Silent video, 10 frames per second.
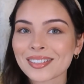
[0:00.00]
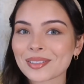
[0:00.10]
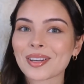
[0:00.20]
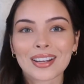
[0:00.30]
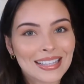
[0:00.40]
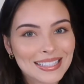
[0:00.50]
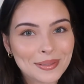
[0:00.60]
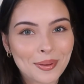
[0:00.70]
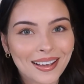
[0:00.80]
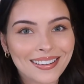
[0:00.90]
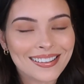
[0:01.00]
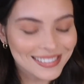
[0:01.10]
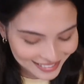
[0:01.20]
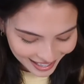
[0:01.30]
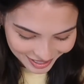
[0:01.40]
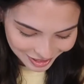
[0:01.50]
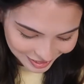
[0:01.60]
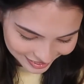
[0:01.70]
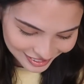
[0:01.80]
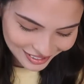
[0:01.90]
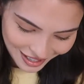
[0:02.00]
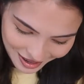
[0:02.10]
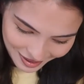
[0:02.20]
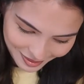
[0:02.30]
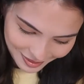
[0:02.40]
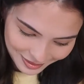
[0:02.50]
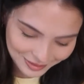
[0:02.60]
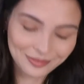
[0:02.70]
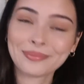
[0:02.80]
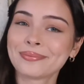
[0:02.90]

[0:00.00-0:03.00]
I do not like spiders at all, so